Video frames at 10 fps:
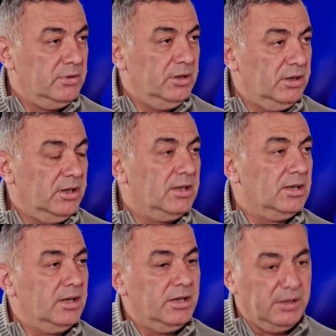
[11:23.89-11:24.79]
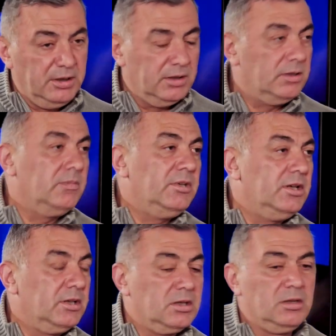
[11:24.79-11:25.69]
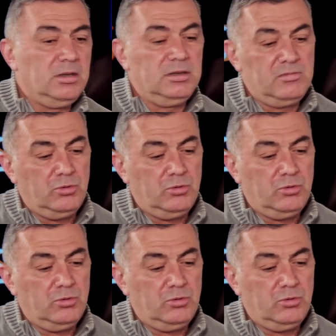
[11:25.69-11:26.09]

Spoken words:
in LA, yes, in America, yes.